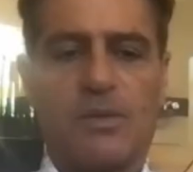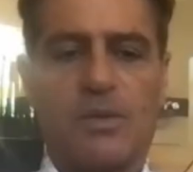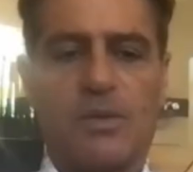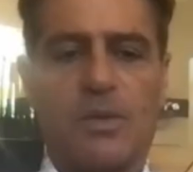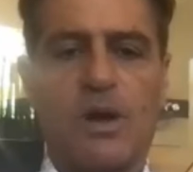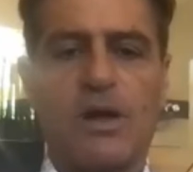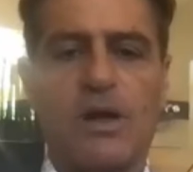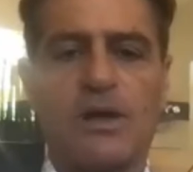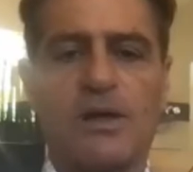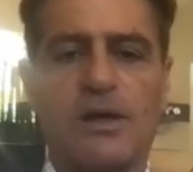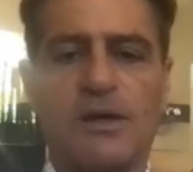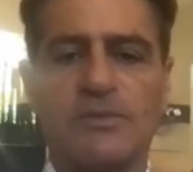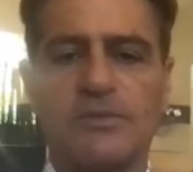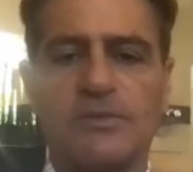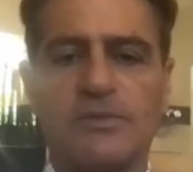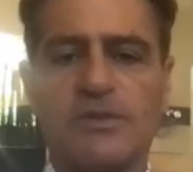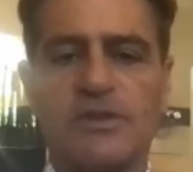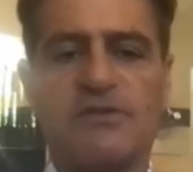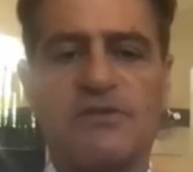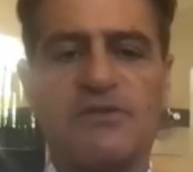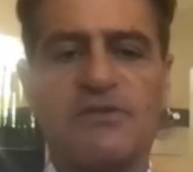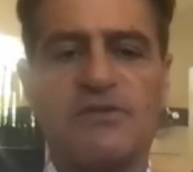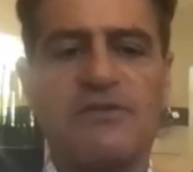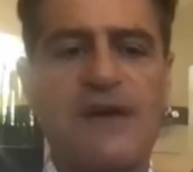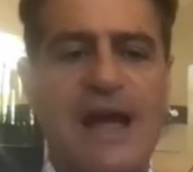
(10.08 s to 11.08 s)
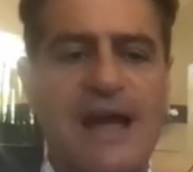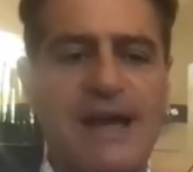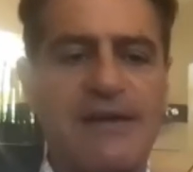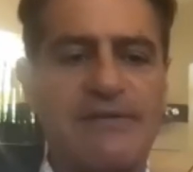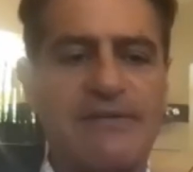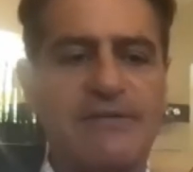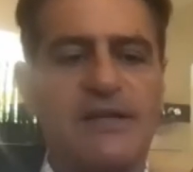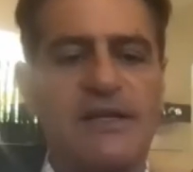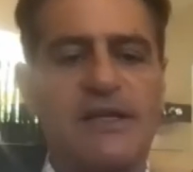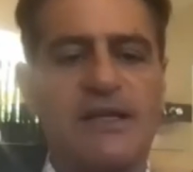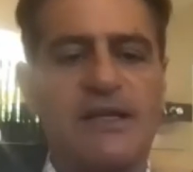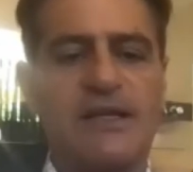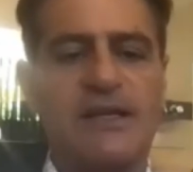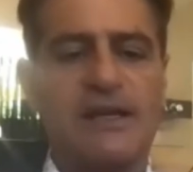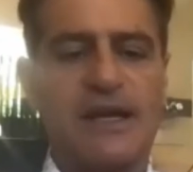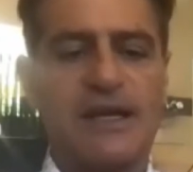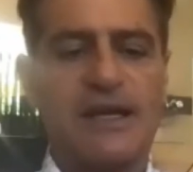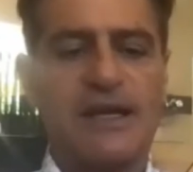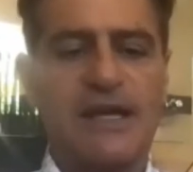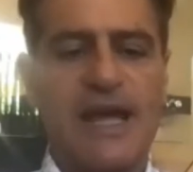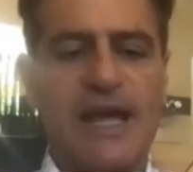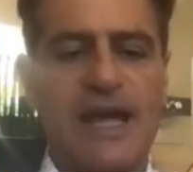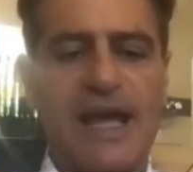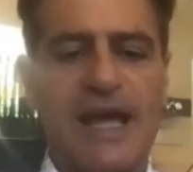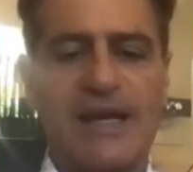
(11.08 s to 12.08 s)
Welcome to the five D
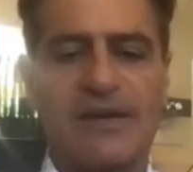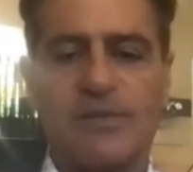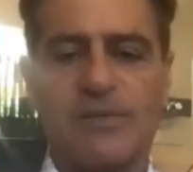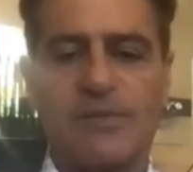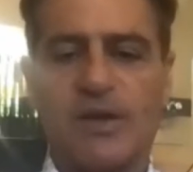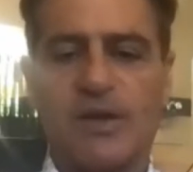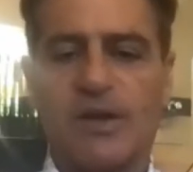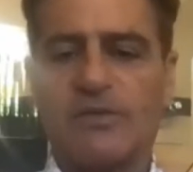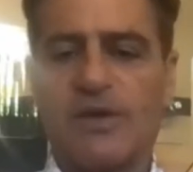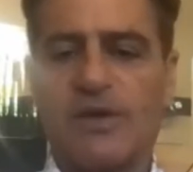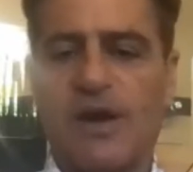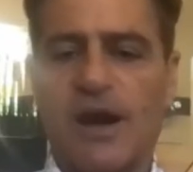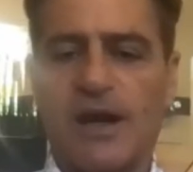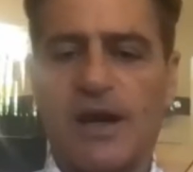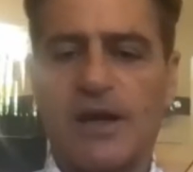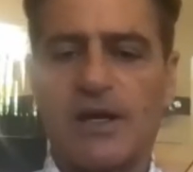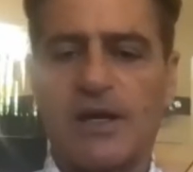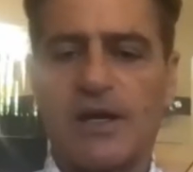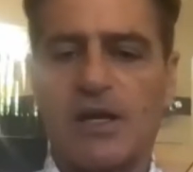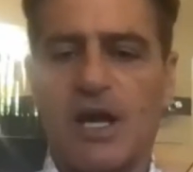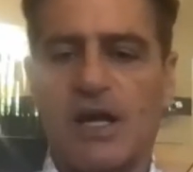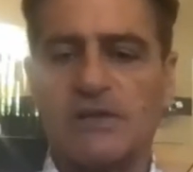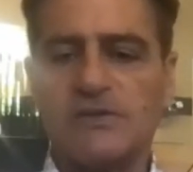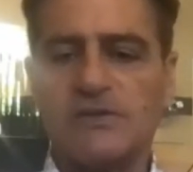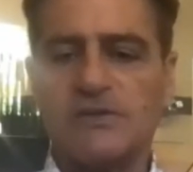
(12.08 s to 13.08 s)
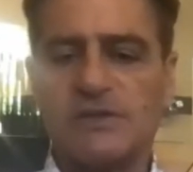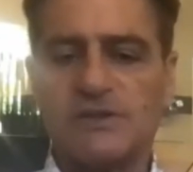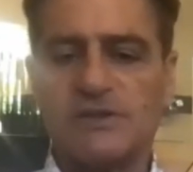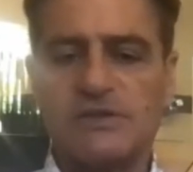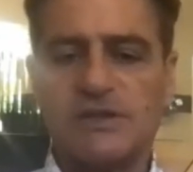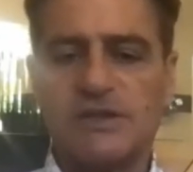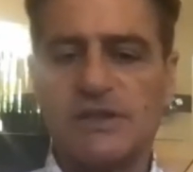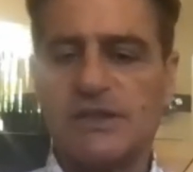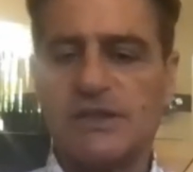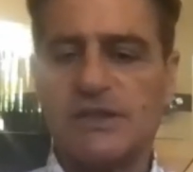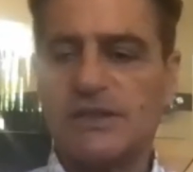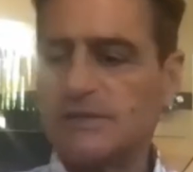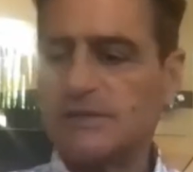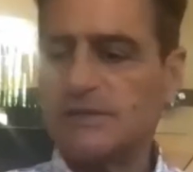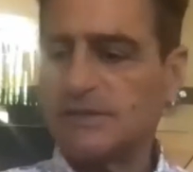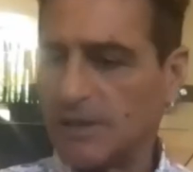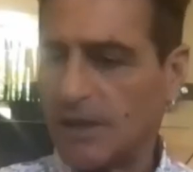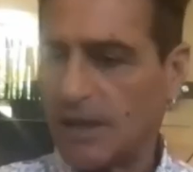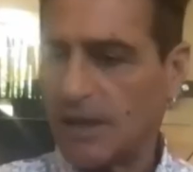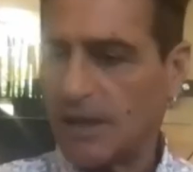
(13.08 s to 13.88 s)
Academy of Higher Consciousness.